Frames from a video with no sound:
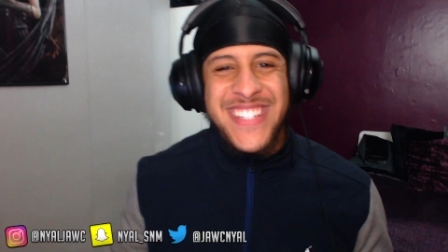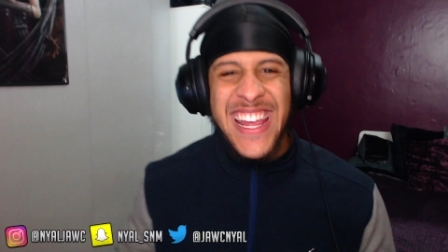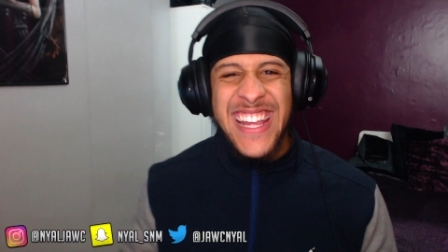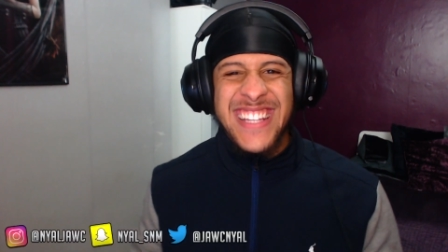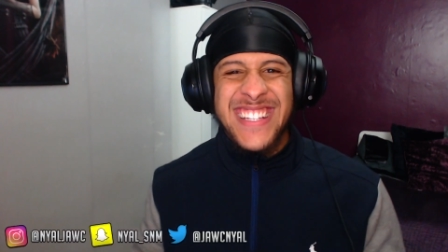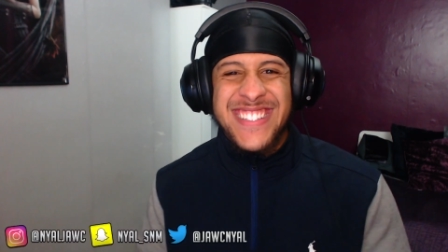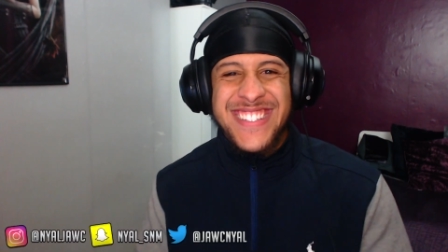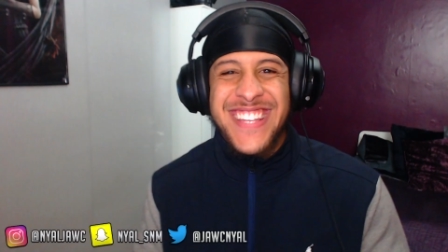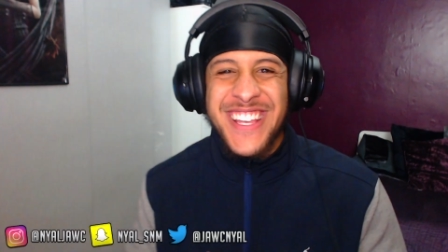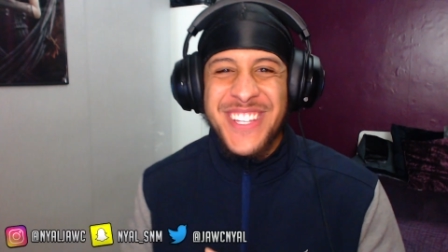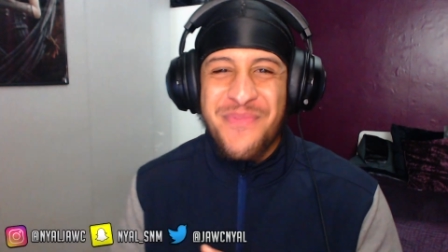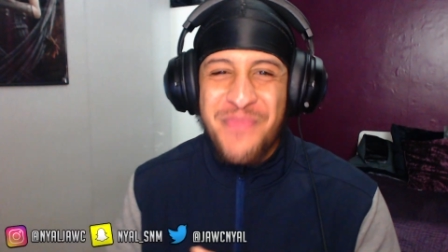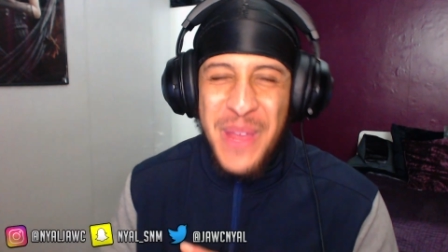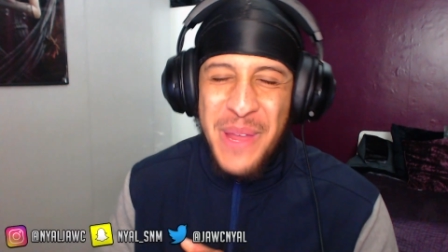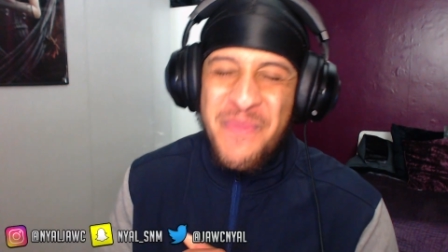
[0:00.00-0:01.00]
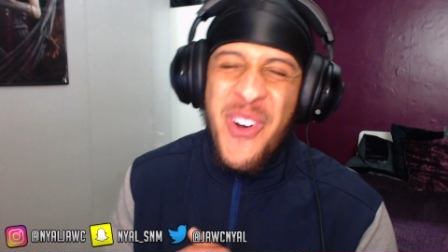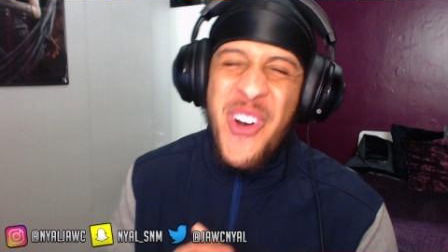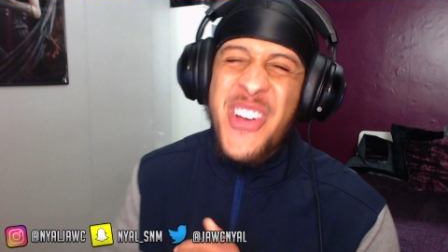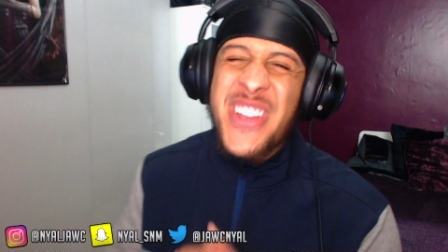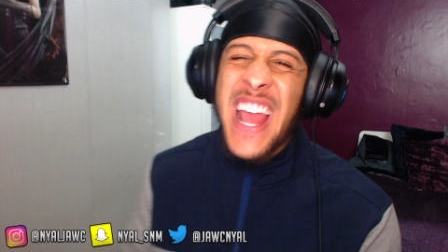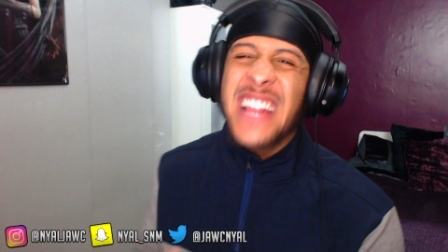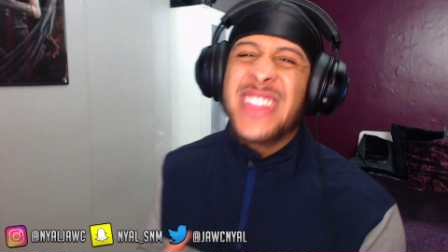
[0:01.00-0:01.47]
Jesus, people,
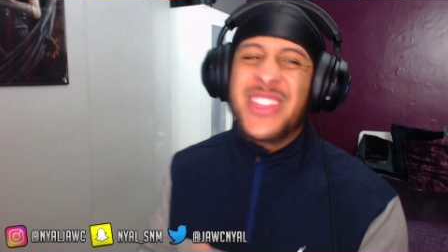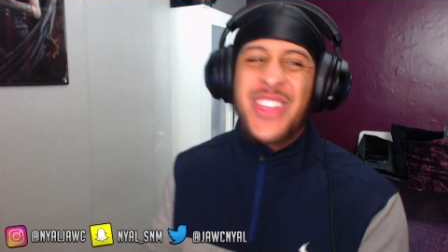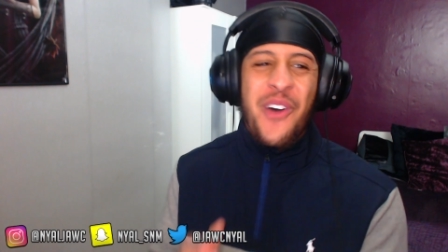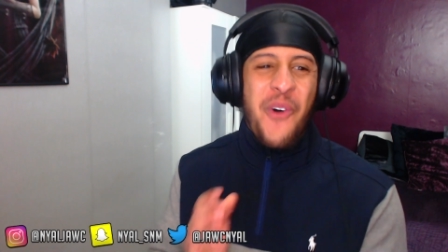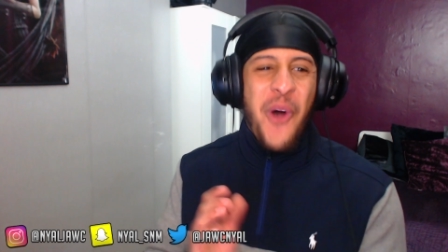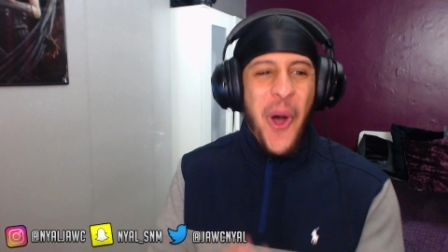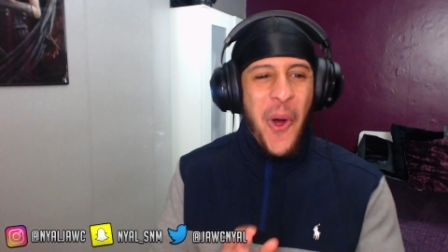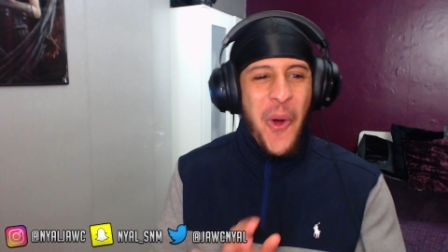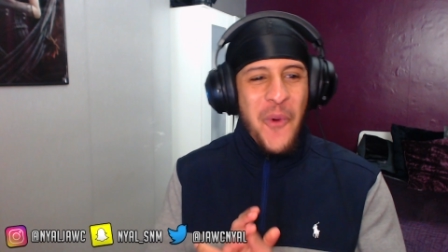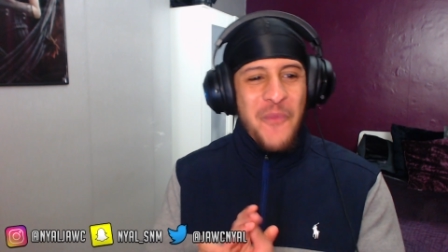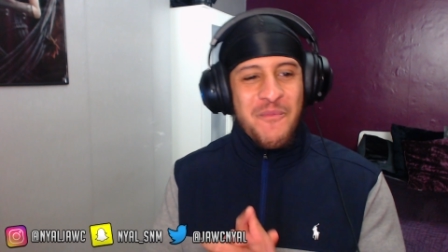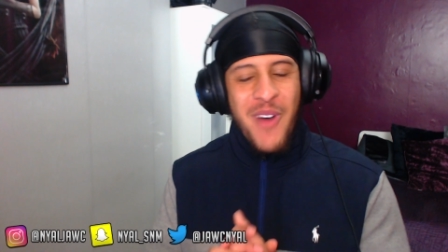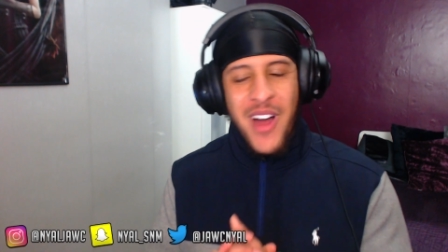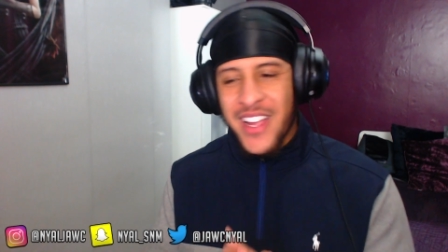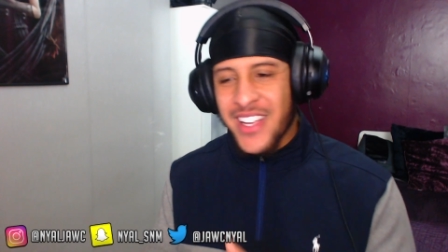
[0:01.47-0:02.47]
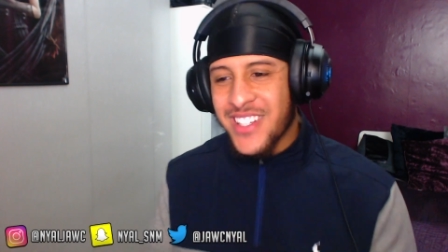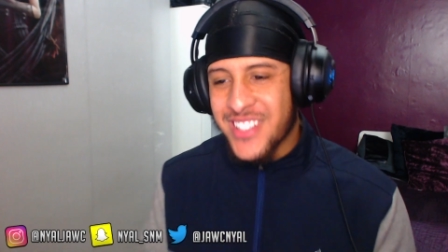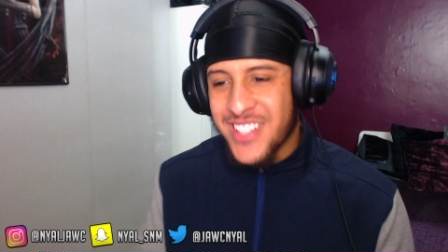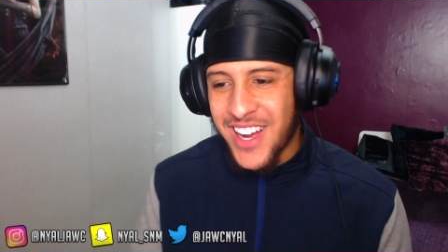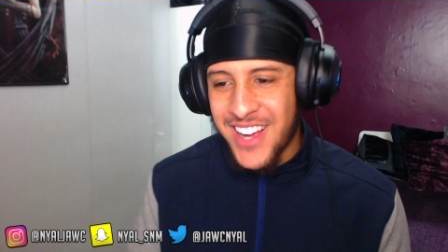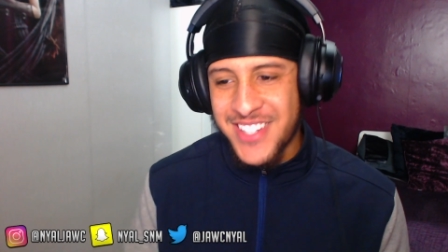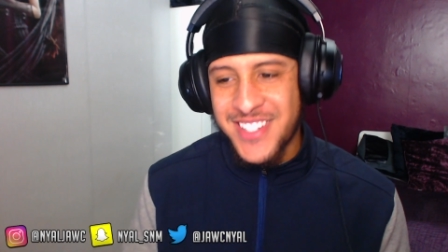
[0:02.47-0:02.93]
Reto, oh my
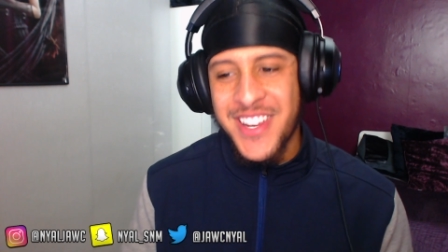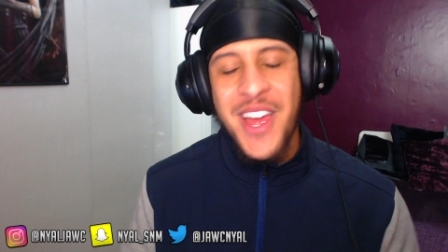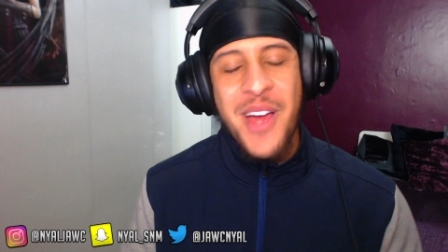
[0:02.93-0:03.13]
gosh.